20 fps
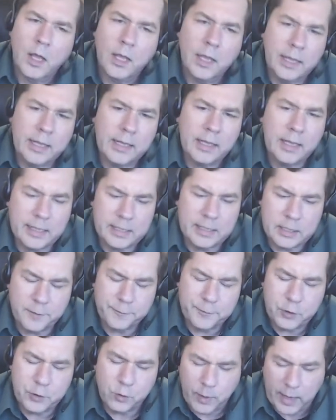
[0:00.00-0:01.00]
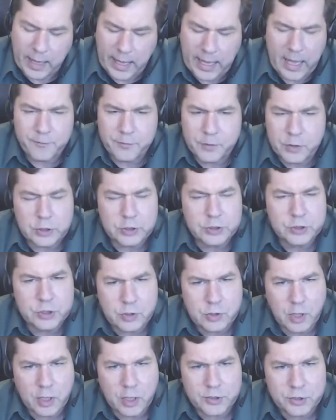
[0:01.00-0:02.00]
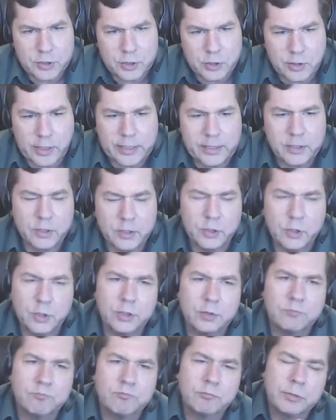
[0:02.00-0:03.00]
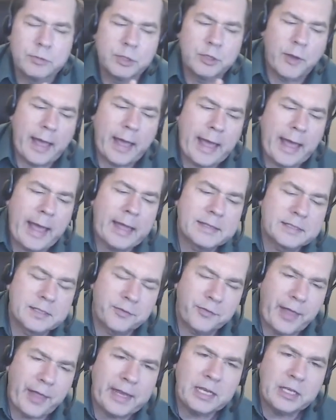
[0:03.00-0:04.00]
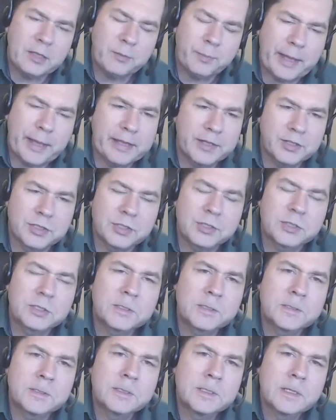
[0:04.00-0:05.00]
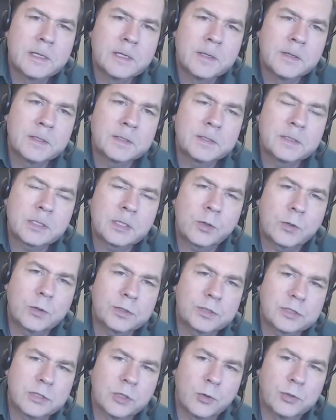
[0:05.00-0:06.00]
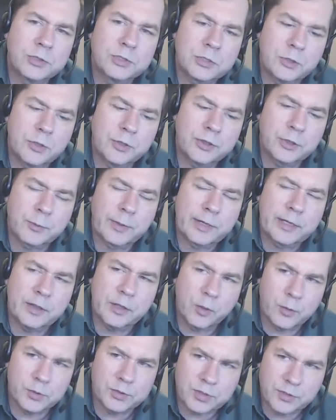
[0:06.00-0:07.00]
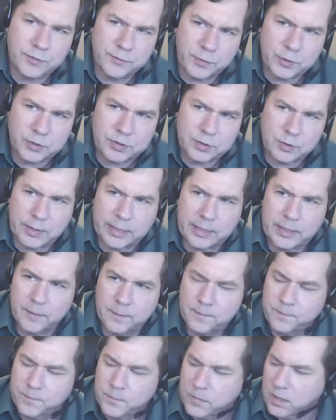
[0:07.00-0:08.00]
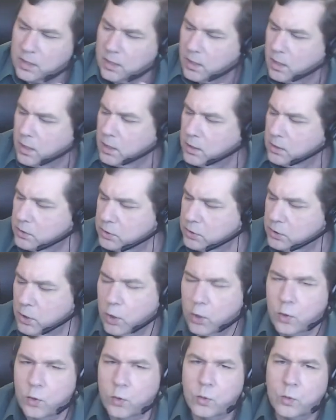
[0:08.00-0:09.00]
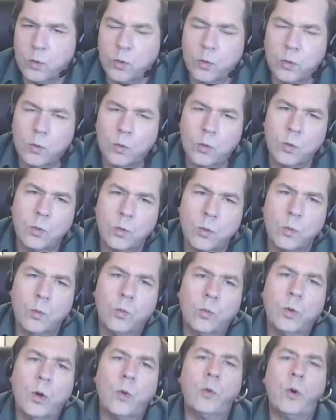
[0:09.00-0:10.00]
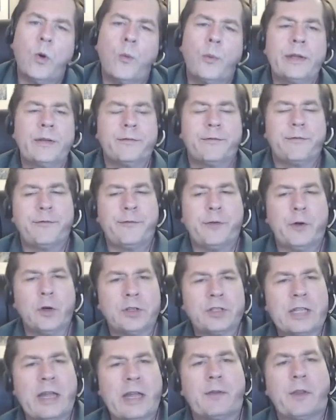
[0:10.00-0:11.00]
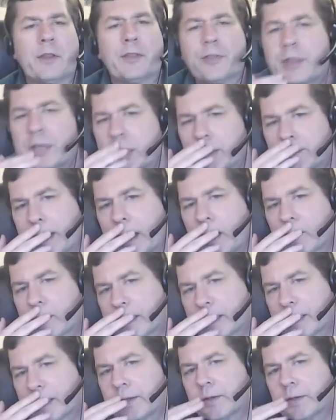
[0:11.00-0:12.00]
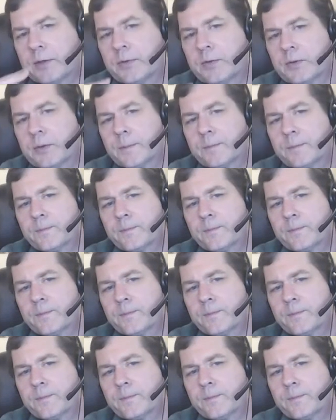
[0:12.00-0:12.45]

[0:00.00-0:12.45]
And if you have good structure and good ads and landing pages, this of course lowers click-through rate, lowers conversion rate. So what we first have to think about is